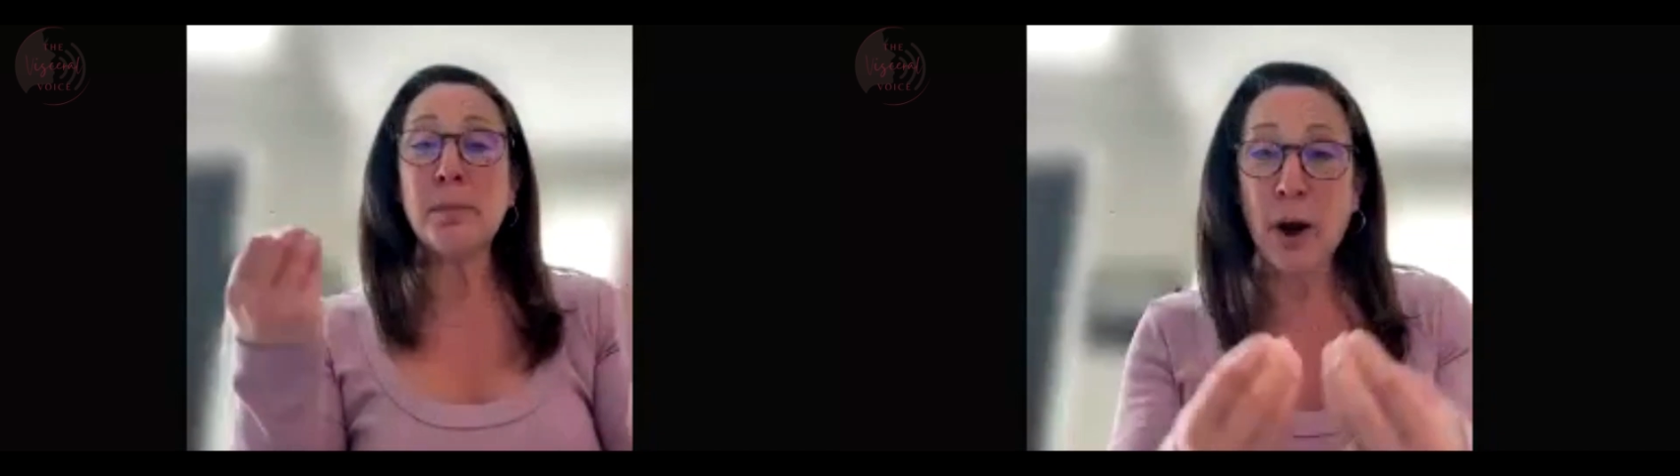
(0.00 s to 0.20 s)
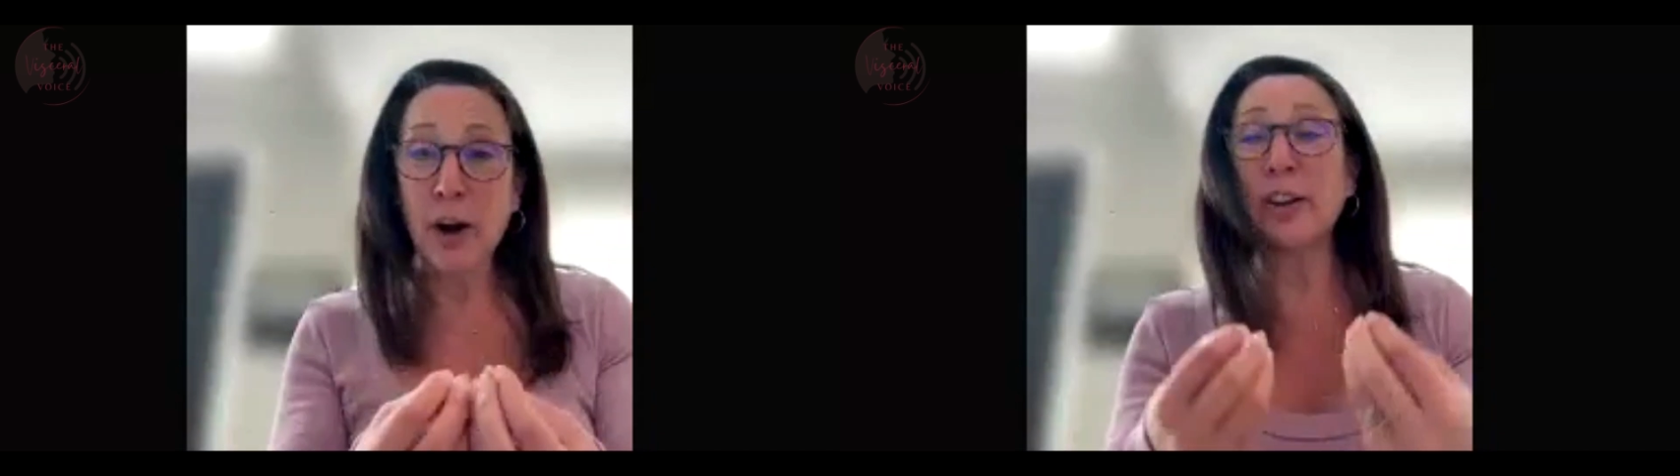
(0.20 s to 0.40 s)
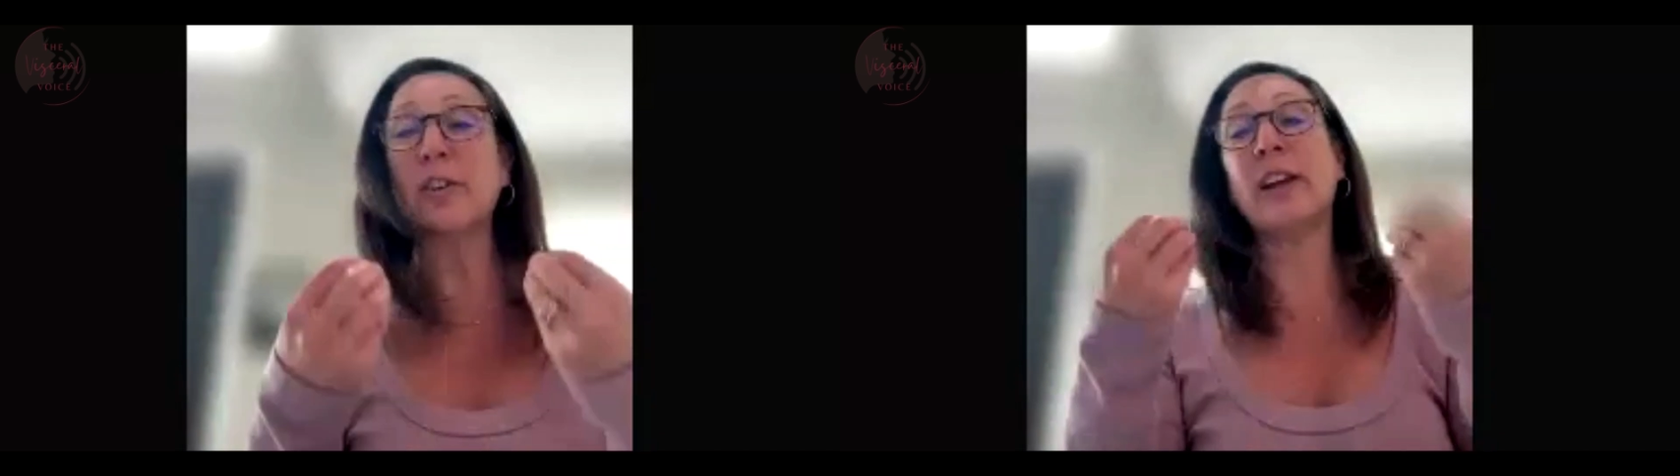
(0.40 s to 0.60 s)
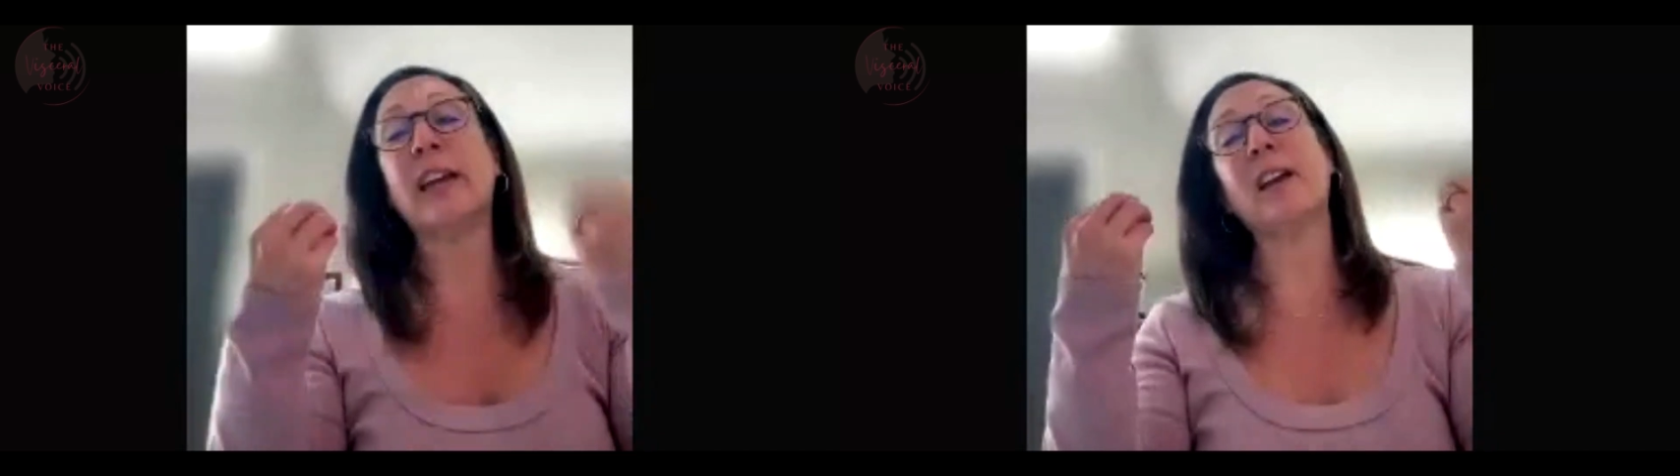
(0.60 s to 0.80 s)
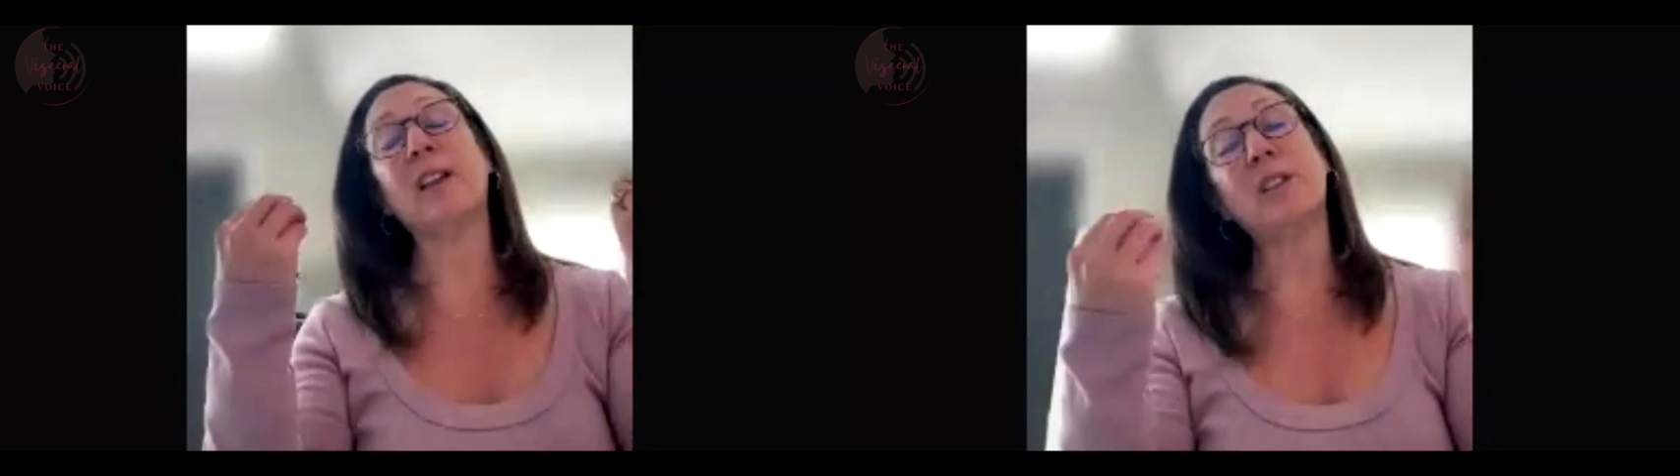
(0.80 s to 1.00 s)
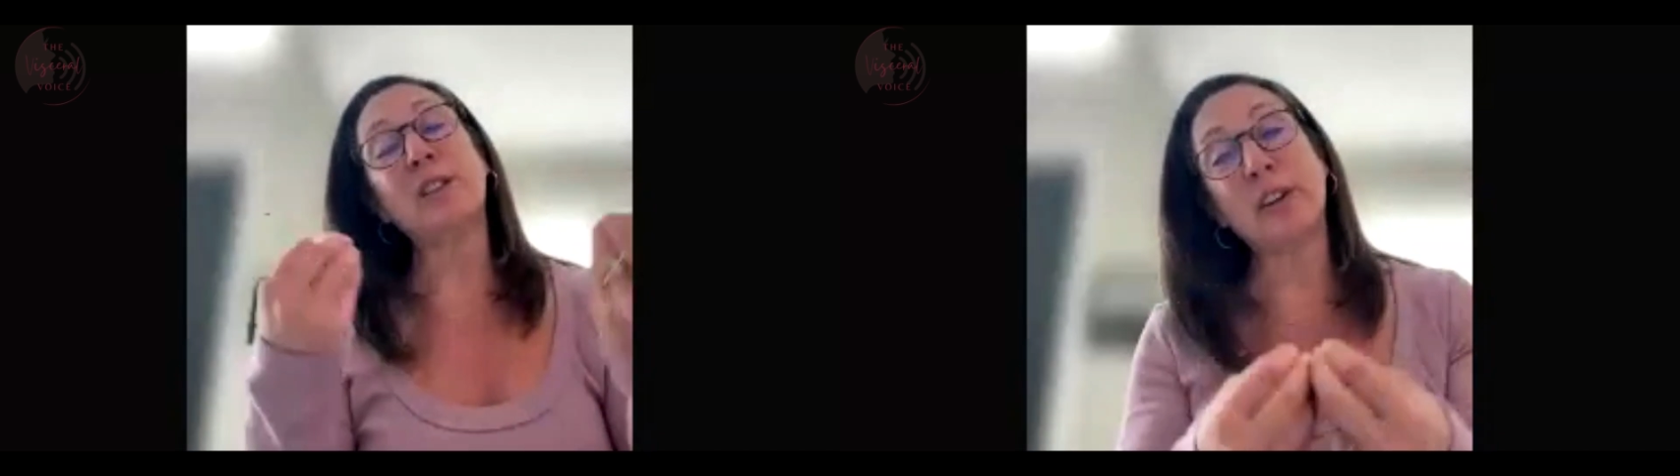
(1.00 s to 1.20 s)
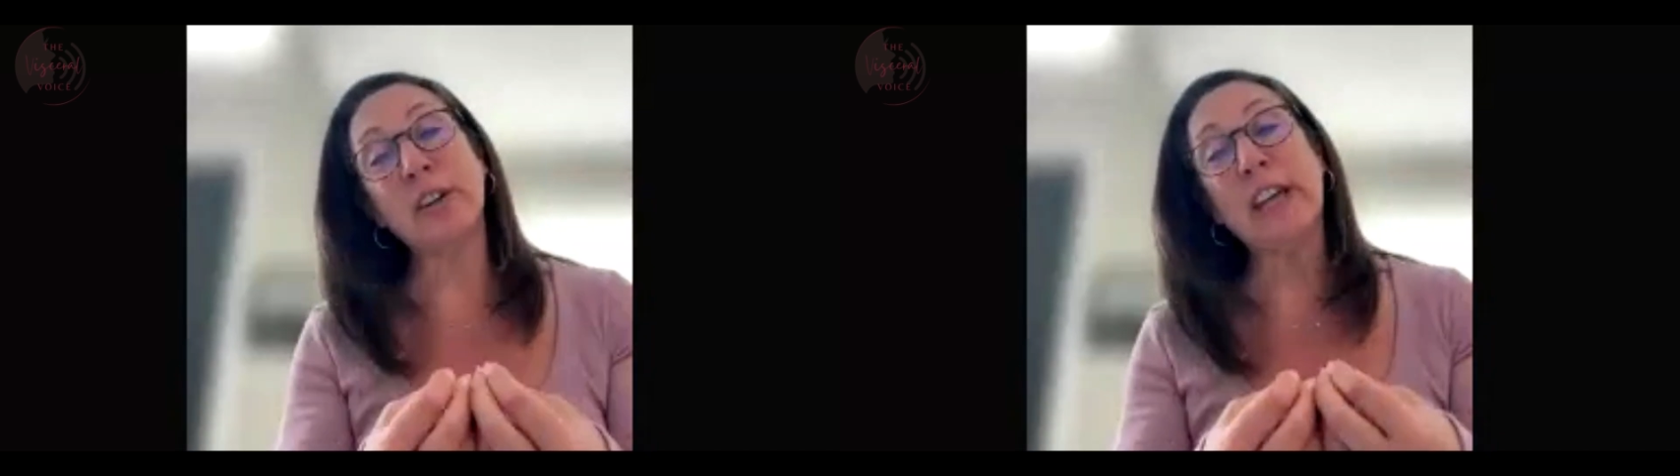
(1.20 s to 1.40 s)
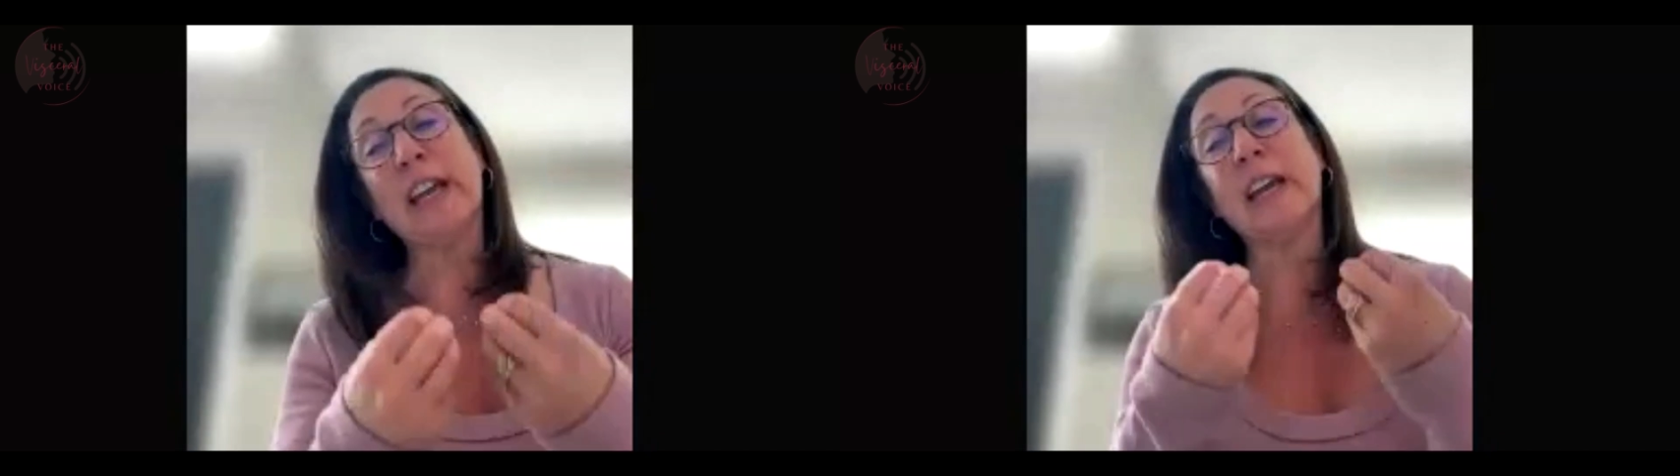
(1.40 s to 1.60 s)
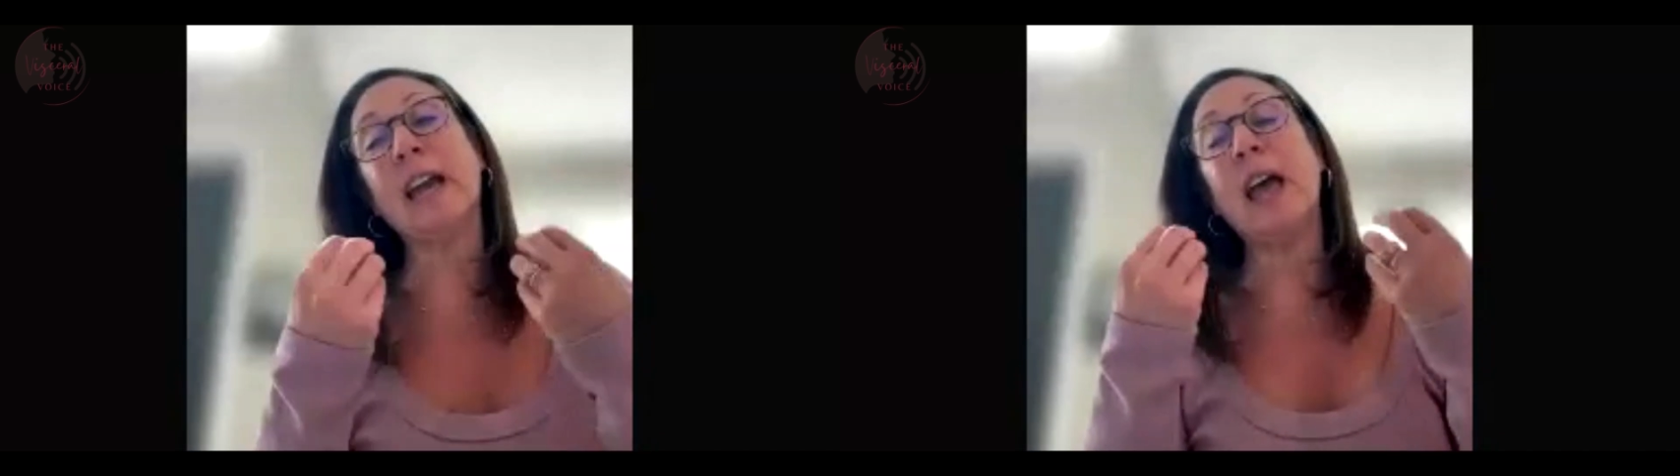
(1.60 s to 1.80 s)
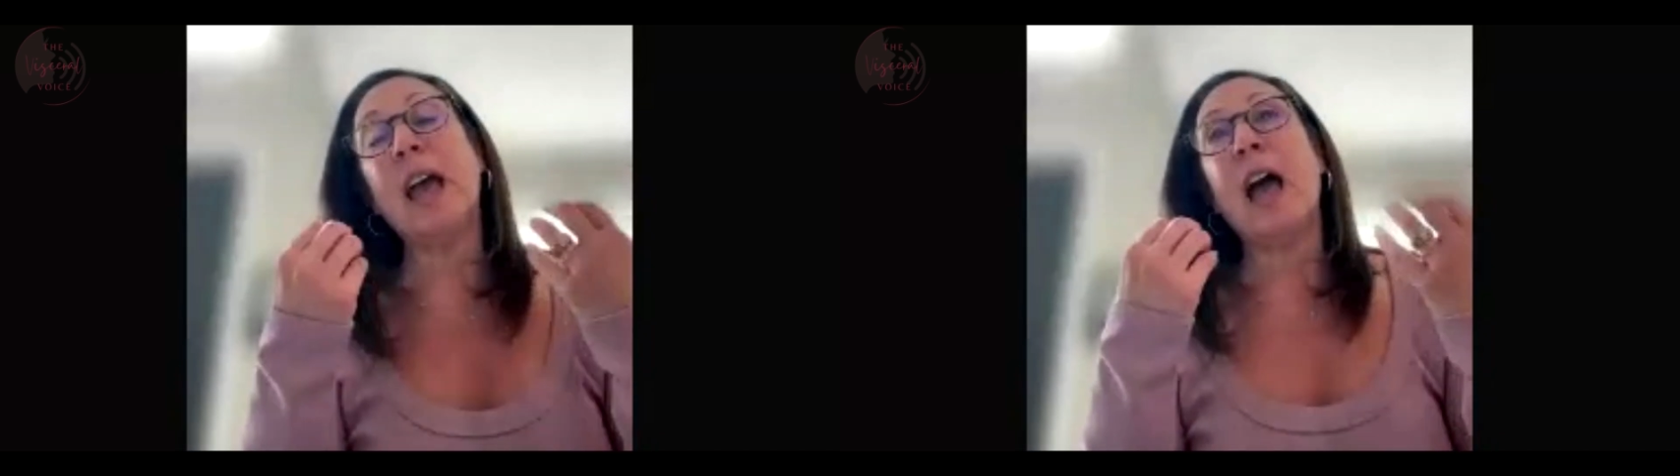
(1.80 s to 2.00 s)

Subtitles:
partnering, learning,